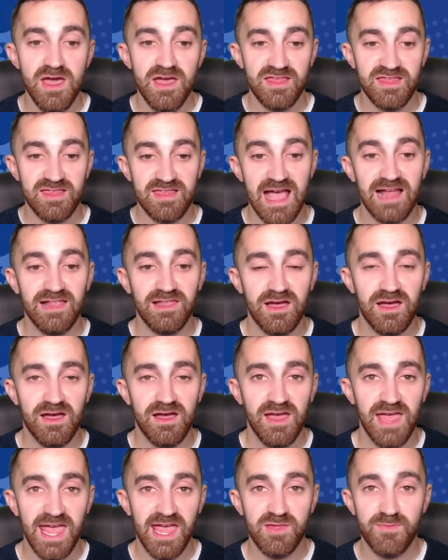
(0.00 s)

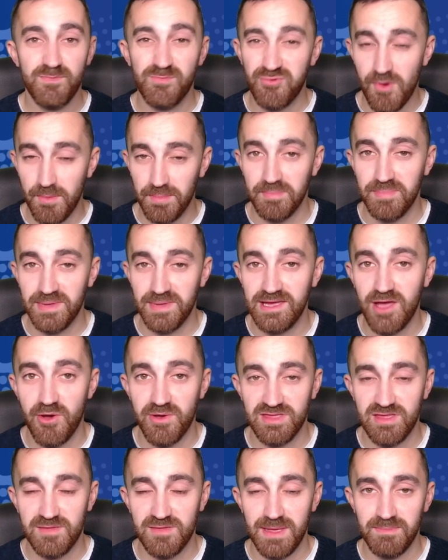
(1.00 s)
Salah is probably
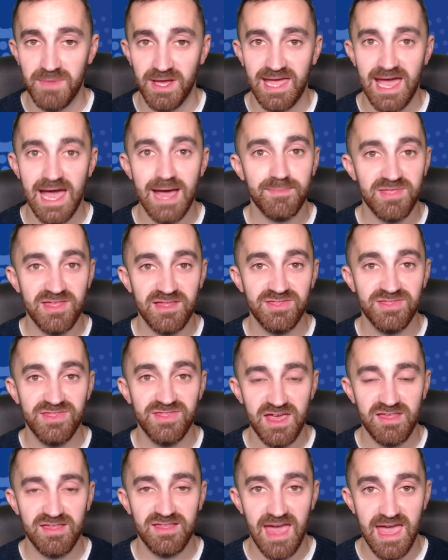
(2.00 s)
going to be my captain
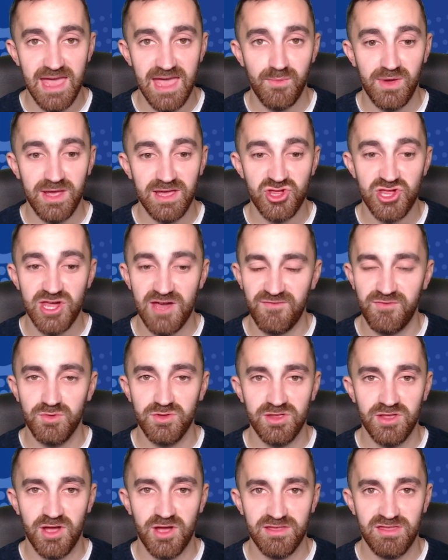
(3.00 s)
this game week. Sheffield
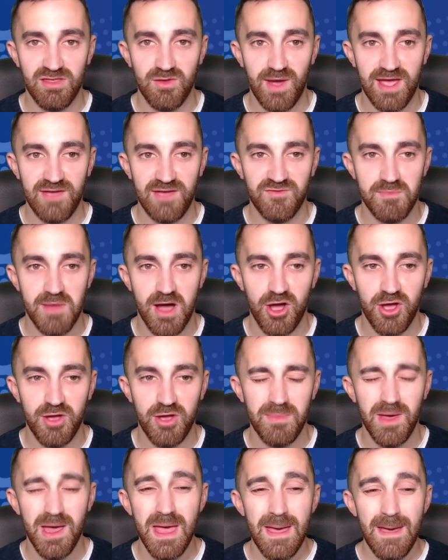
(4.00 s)
United away from
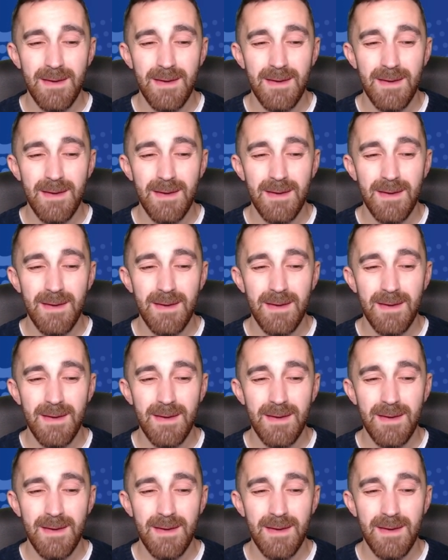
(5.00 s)
home.